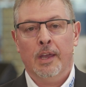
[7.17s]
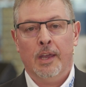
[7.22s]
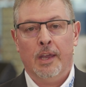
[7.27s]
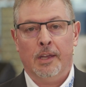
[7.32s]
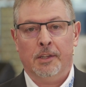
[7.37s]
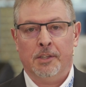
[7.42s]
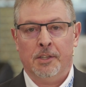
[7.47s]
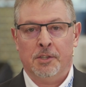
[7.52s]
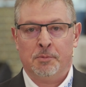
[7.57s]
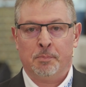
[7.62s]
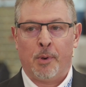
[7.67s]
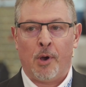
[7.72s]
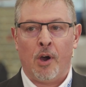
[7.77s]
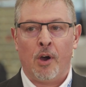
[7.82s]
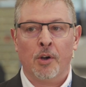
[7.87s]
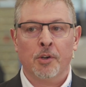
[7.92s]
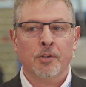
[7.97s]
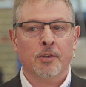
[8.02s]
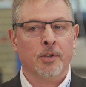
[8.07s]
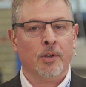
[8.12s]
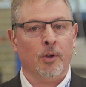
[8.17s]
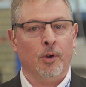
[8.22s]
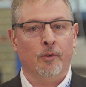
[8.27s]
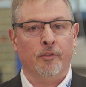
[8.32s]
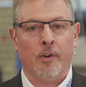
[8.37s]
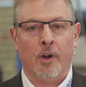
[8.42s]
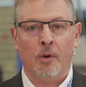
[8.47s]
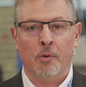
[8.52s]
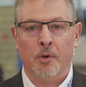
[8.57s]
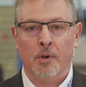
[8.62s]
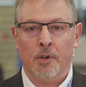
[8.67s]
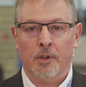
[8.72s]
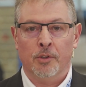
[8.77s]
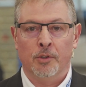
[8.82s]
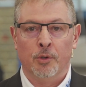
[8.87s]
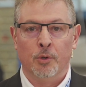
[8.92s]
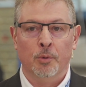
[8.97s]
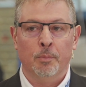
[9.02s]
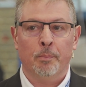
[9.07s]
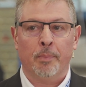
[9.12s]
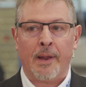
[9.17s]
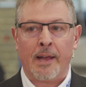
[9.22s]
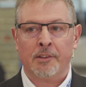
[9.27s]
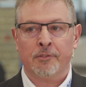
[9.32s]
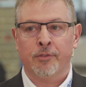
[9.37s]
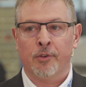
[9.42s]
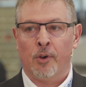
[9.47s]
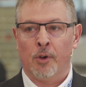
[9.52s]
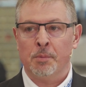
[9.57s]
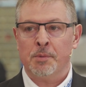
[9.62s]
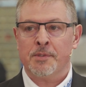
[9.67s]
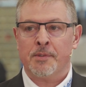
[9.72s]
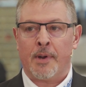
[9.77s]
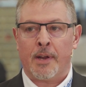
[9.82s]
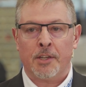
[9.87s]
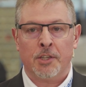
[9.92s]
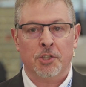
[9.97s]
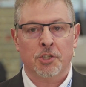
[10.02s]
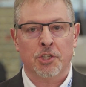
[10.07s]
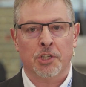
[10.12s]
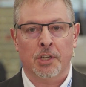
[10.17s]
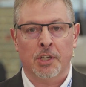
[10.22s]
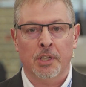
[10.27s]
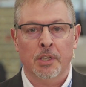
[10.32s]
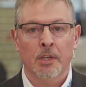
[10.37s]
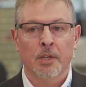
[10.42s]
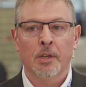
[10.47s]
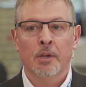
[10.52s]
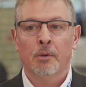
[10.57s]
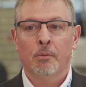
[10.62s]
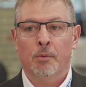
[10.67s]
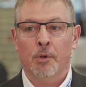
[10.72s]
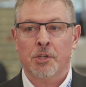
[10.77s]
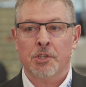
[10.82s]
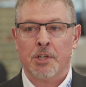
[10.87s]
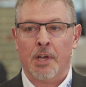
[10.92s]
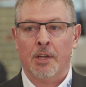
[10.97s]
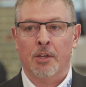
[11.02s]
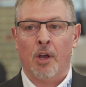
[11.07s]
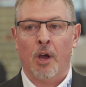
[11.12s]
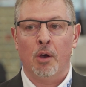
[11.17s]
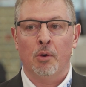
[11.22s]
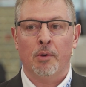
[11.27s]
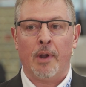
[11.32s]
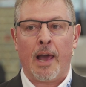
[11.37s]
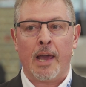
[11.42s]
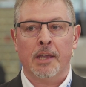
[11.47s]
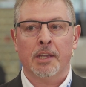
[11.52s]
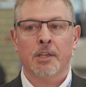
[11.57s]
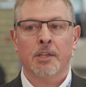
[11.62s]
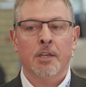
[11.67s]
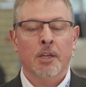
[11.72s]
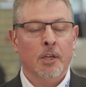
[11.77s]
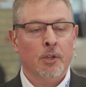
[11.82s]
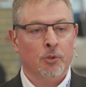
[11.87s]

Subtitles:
It is part of our new platform strategy, which I now like